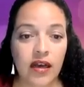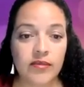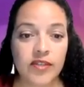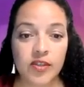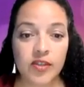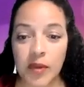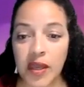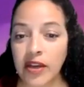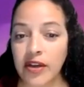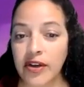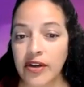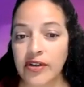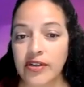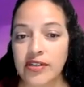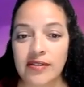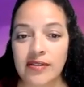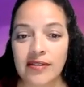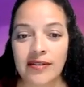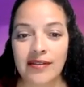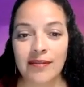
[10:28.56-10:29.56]

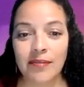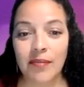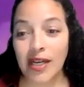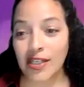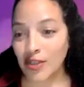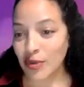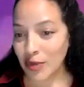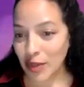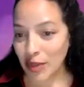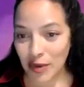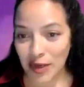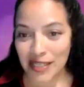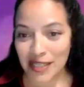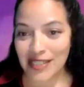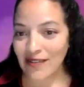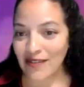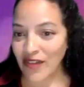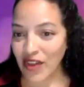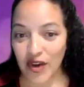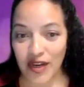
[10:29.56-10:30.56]
speakers, budget
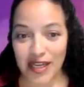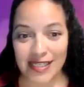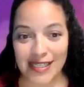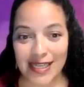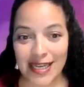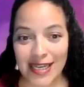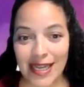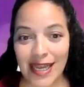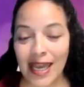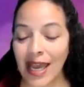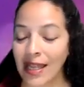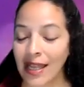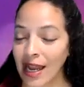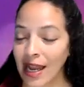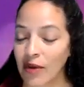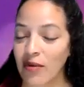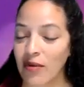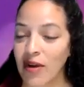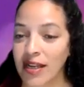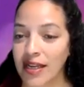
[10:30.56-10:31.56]
requests if there is any. And
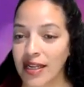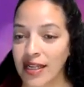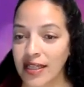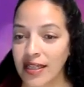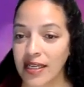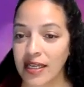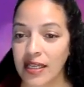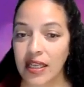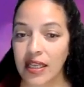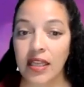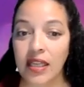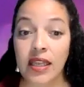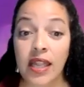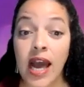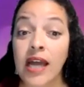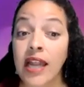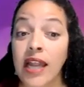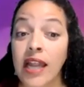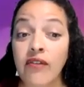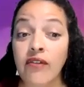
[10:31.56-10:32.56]
ironically,
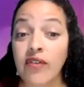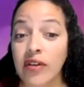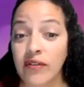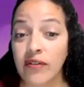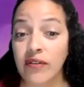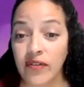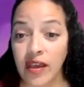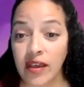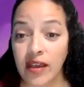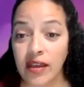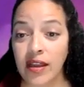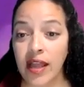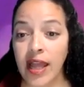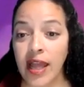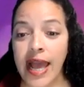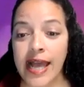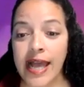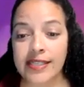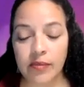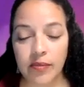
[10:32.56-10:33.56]
not every event
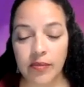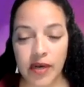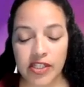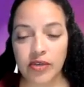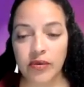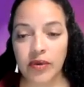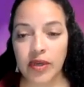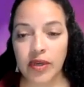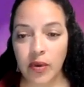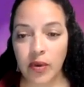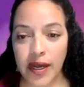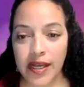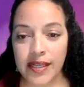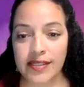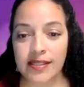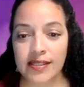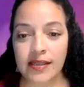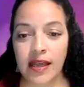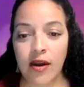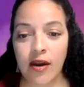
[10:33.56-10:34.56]
has a budget
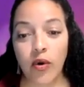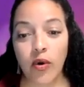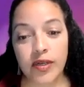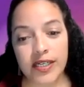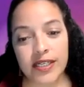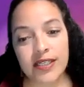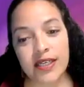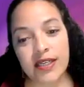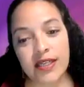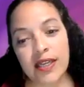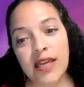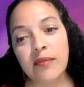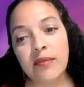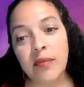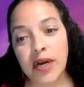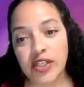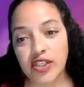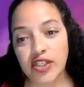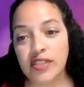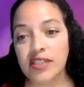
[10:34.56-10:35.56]
request or doesn't need
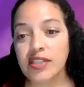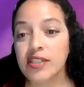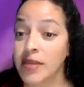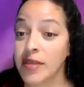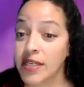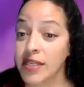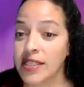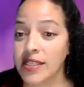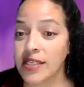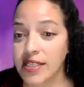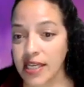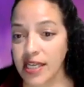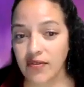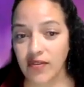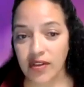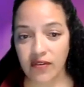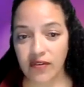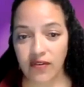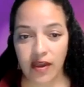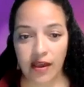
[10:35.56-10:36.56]
budget to be a
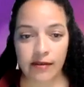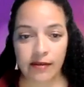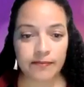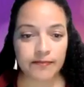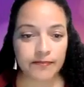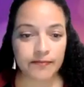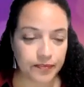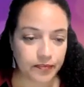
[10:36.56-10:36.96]
successful event.